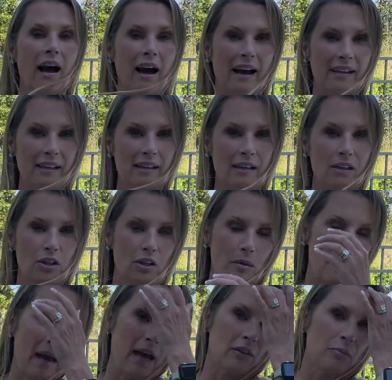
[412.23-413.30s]
I didn't do the
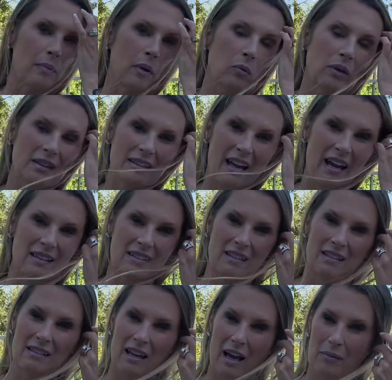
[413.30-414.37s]
math, but with
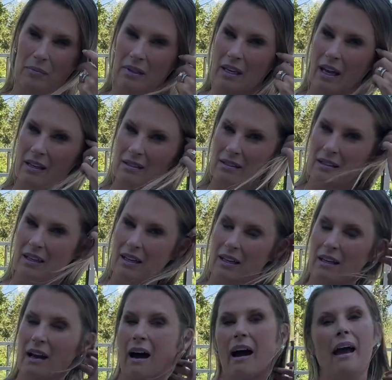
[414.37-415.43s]
taxes, I'm
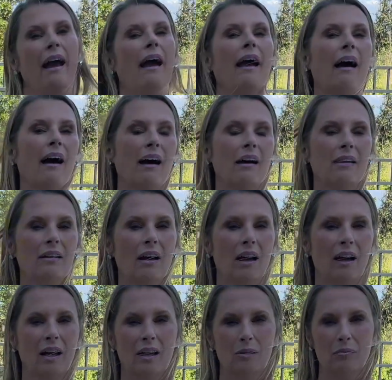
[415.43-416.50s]
guessing I had
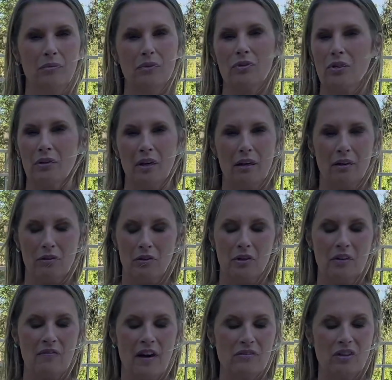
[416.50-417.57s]
$30 to
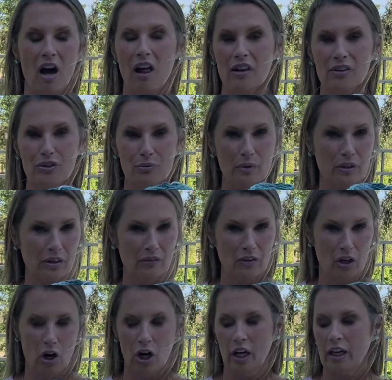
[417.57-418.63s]
$35 worth of
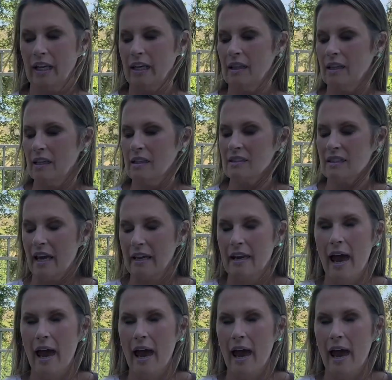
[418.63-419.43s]
yarn in this, and